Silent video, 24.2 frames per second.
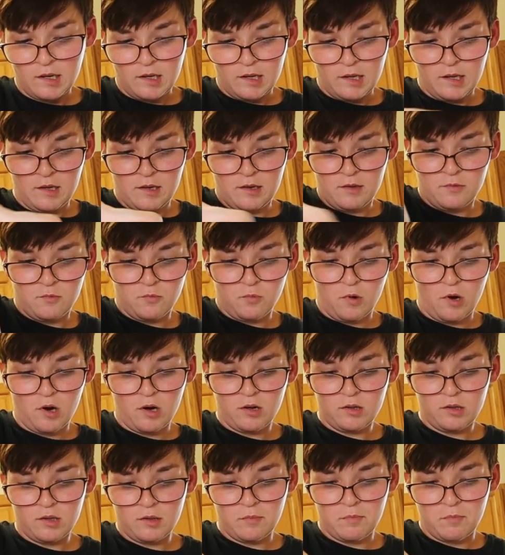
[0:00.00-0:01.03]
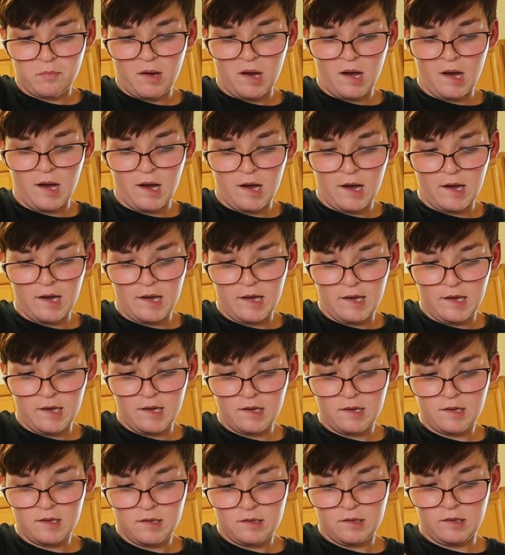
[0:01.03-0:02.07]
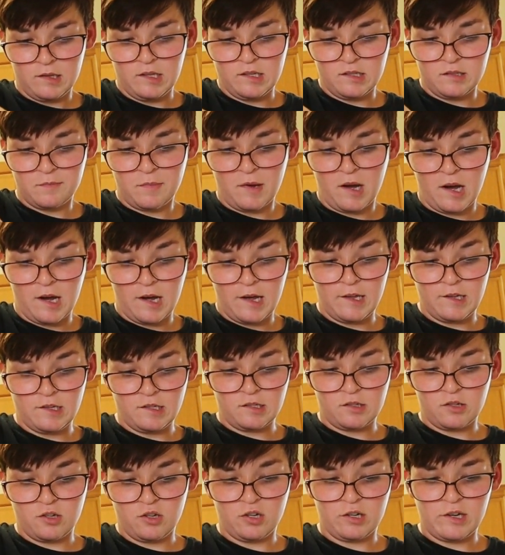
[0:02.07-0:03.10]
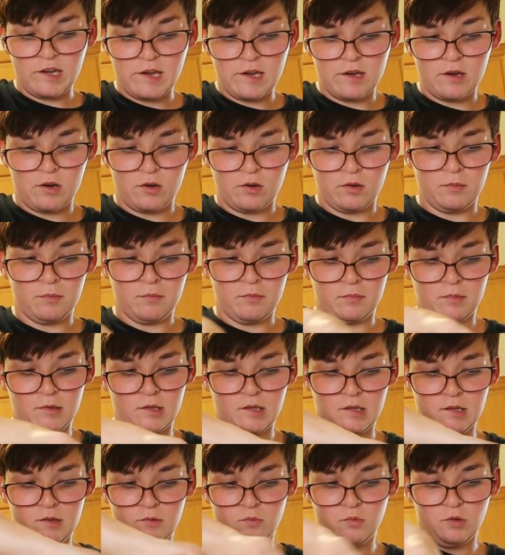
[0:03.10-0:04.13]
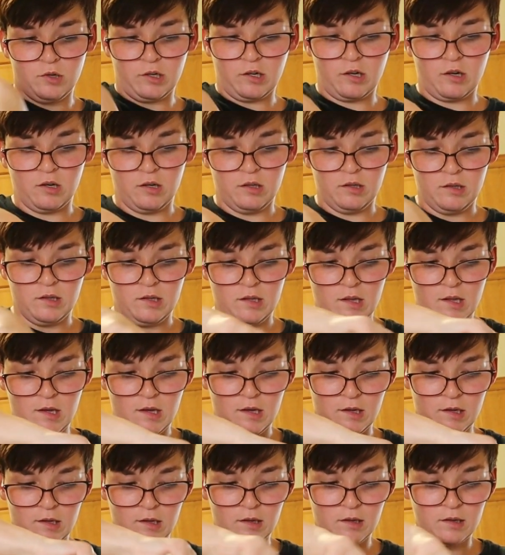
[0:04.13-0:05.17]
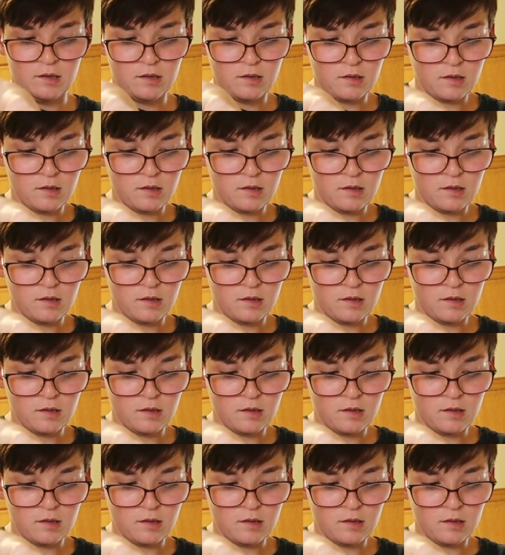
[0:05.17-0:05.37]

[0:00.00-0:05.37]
And while this pie is cooking, I'm gonna work on the